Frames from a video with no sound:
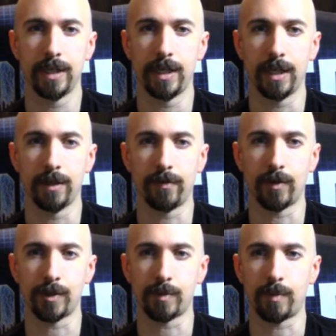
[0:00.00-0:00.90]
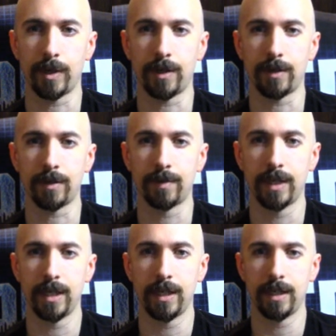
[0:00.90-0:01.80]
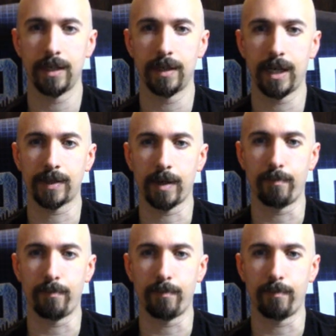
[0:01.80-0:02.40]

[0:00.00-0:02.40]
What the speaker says: Alien vs. Predator, that's a